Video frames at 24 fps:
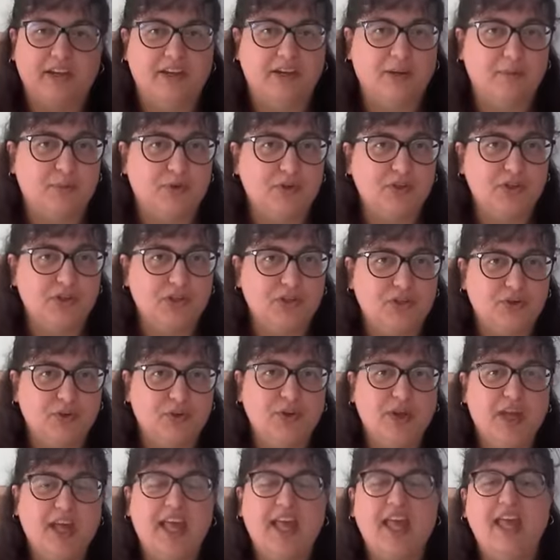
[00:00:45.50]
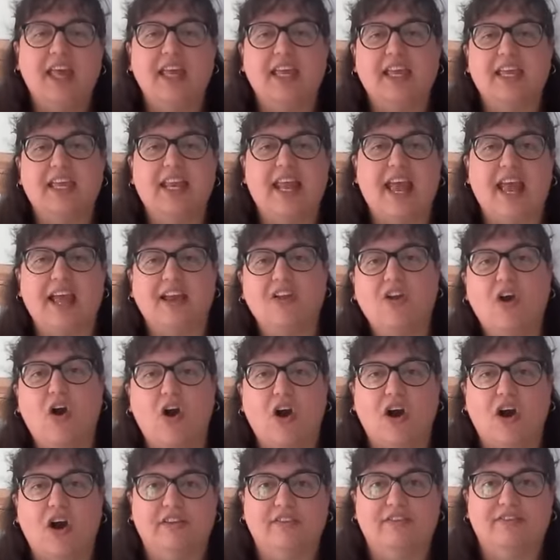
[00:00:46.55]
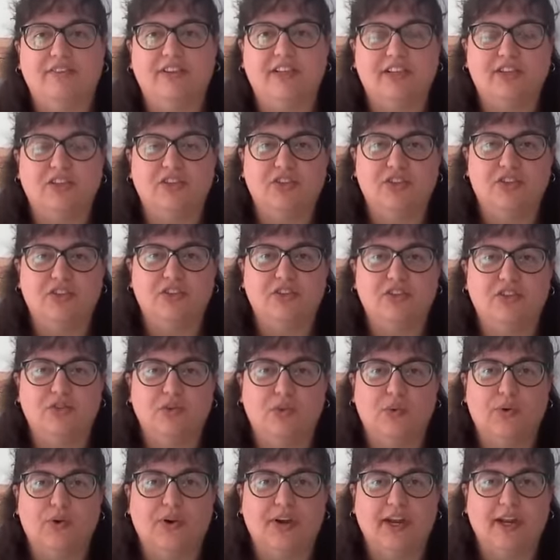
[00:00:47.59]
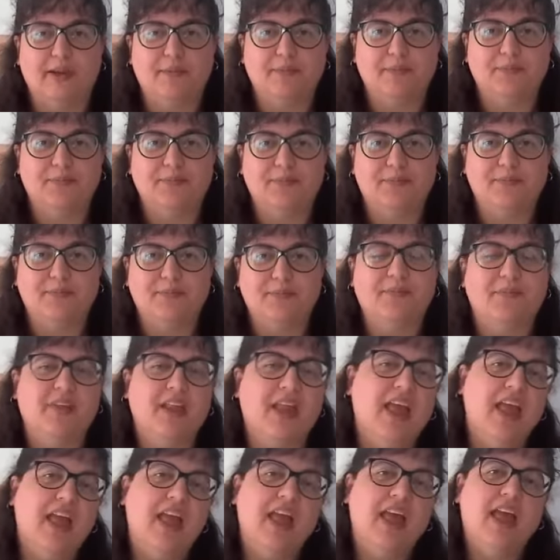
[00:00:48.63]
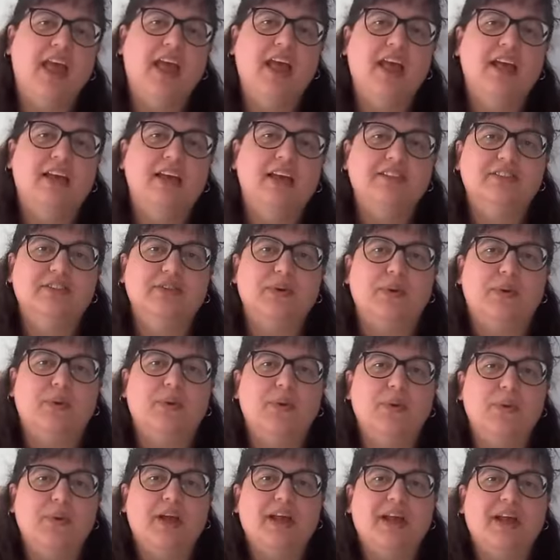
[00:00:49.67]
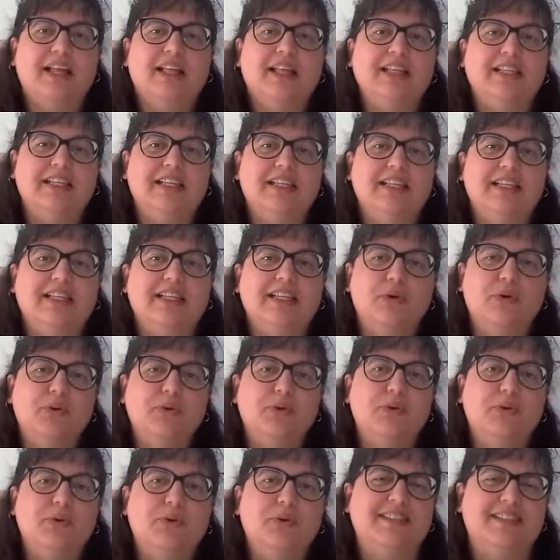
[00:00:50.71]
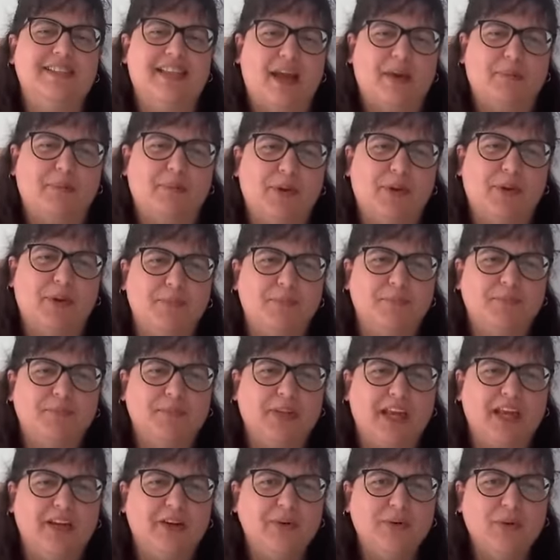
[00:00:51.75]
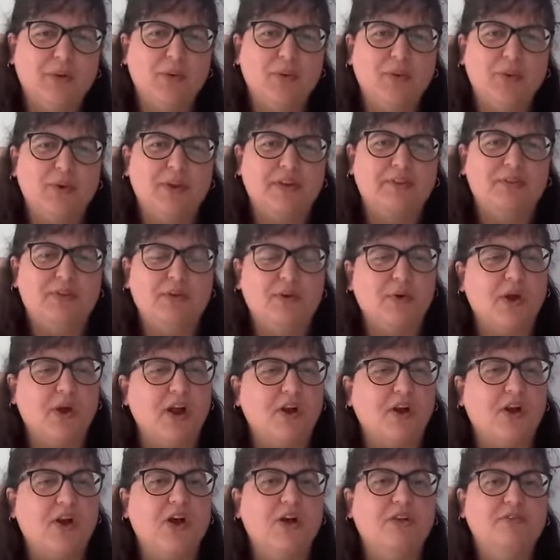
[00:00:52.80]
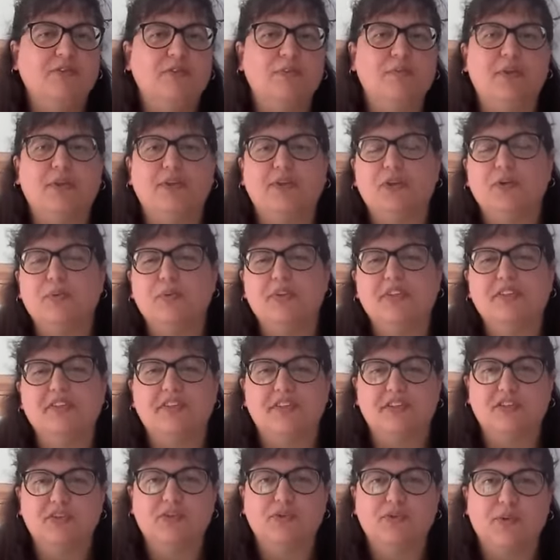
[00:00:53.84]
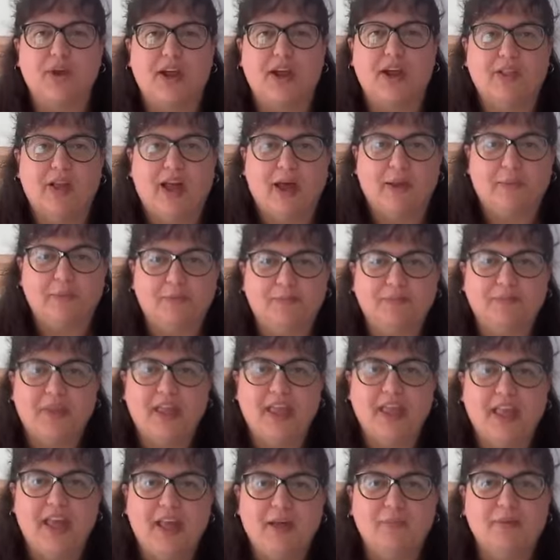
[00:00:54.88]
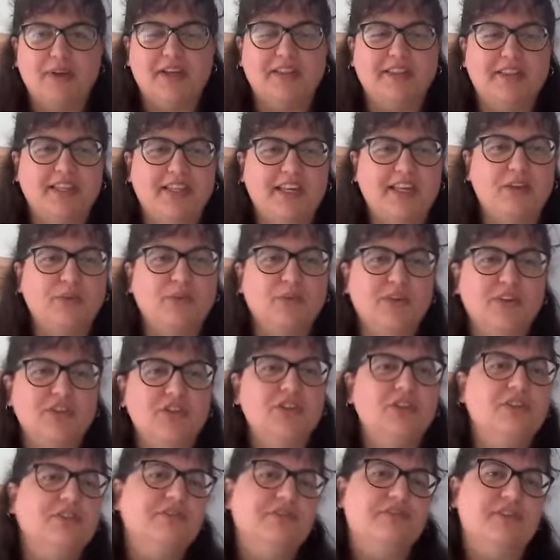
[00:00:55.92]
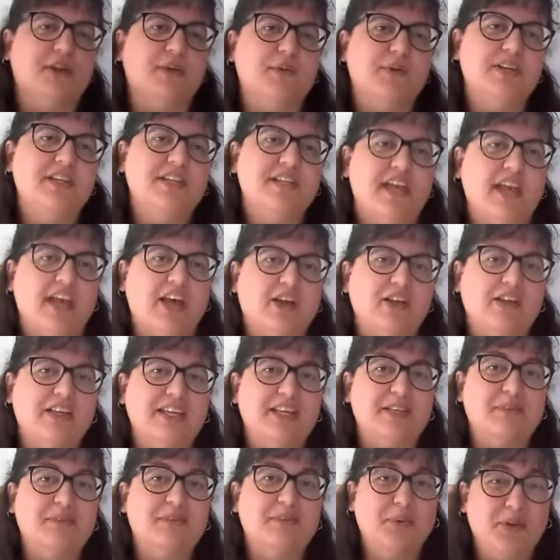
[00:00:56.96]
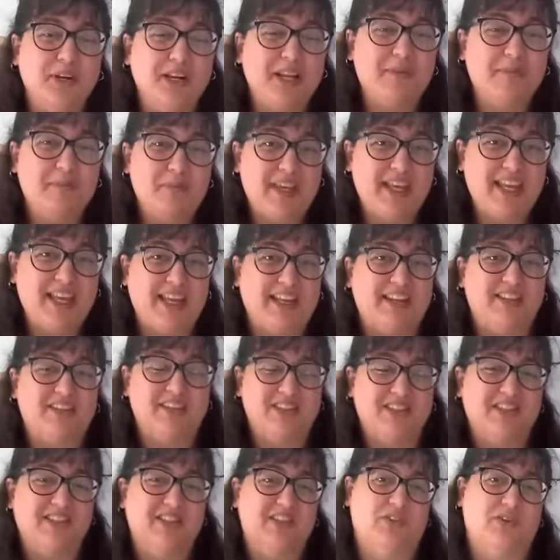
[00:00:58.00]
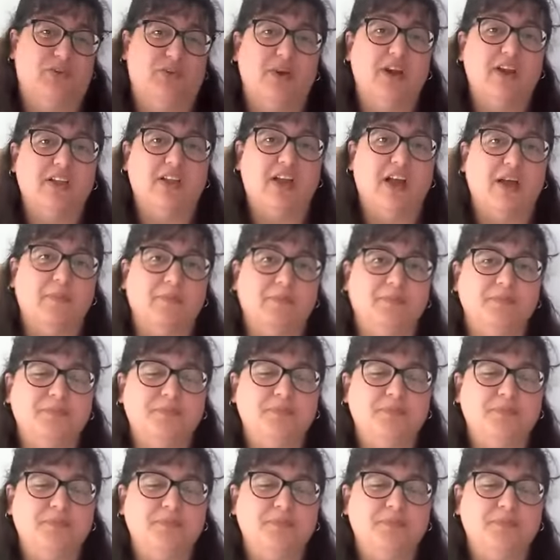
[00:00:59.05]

Number two, it can add conflict to the story. So, let's go through an example. I don't know if you are all familiar with Cinderella. But the original fairy tale is pretty mean to Cinderella.